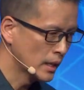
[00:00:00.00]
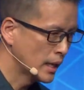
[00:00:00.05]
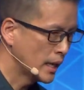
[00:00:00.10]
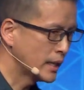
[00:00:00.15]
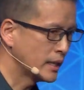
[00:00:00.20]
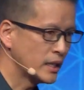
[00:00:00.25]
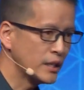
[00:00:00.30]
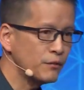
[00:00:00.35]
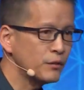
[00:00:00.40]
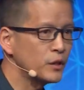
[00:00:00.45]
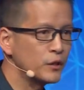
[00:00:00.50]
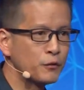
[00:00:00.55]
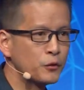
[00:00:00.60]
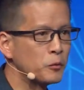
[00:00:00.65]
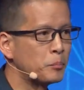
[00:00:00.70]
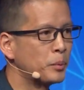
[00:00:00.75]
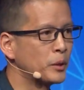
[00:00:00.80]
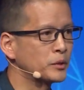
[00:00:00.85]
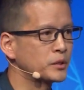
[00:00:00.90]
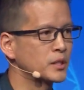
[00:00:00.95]
And even if you
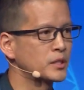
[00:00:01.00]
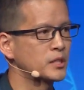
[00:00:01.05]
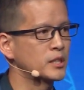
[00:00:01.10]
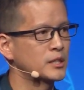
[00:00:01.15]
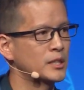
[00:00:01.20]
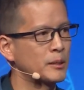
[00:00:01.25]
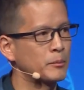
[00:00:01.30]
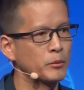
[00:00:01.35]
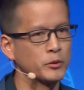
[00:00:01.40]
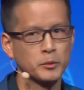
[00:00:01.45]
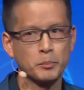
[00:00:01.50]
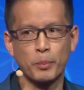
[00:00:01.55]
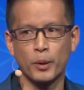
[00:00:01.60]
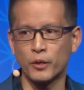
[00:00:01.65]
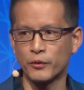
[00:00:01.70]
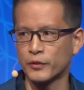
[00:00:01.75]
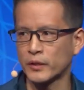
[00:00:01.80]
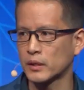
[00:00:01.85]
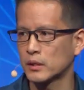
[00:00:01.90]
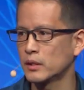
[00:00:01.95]
built a system that was
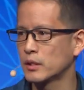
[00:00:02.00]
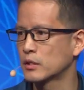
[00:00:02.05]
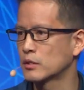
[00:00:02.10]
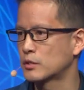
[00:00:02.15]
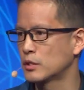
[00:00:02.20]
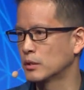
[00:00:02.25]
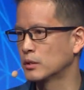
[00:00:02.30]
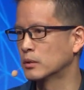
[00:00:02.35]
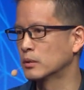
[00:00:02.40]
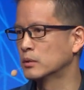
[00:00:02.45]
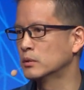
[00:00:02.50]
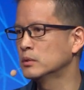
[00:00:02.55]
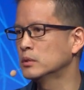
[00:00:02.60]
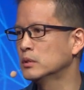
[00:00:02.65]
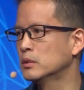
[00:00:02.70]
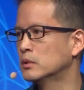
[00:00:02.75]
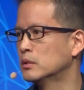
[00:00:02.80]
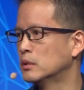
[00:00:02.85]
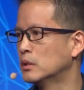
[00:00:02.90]
perfectly attuned